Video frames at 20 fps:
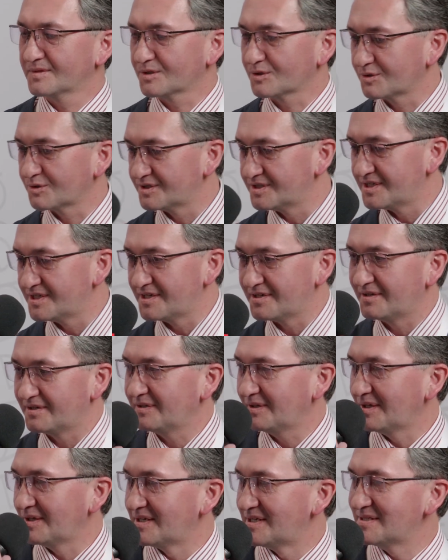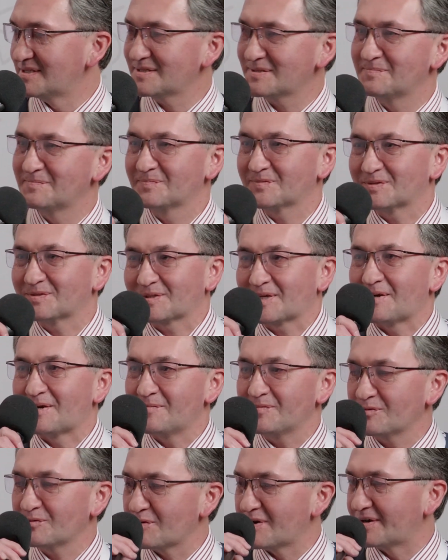Good day, ladies. Okay,
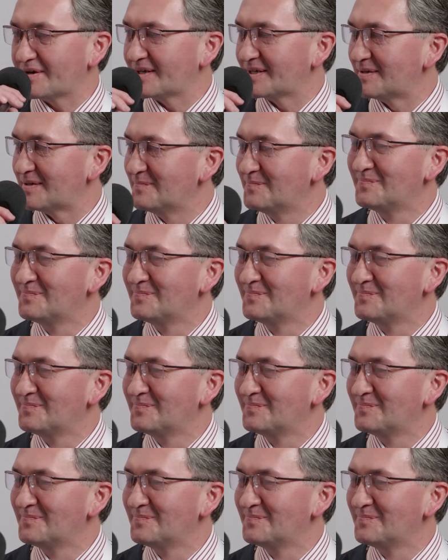we are ready.